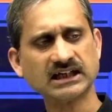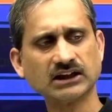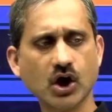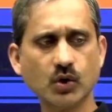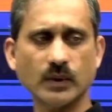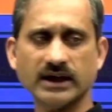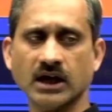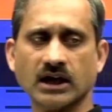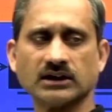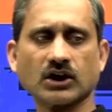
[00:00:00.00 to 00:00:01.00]
along with
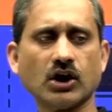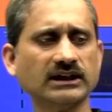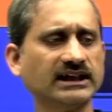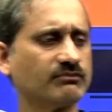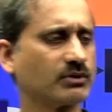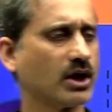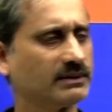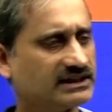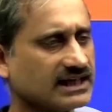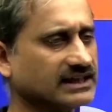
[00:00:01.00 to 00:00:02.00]
the colligative
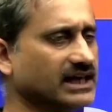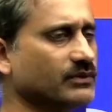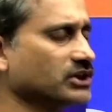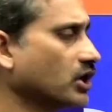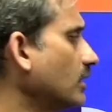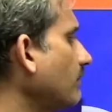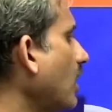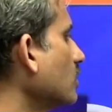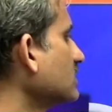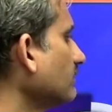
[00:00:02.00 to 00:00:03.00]
property and there we talk
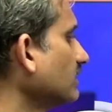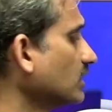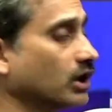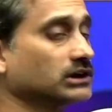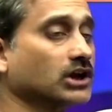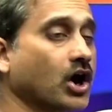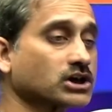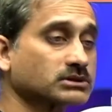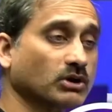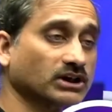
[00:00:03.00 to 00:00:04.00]
about something called the
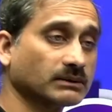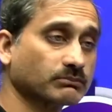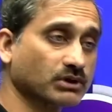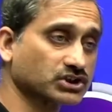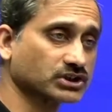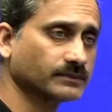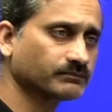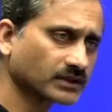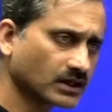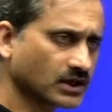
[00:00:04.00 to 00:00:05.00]
osmotic pressure.
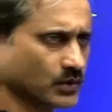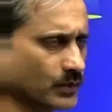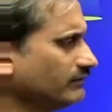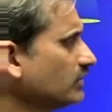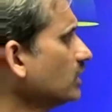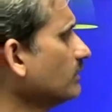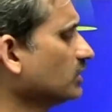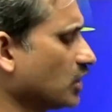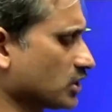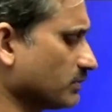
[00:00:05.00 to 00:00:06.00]
When we talk about
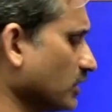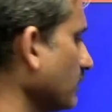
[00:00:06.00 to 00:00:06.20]
the osmotic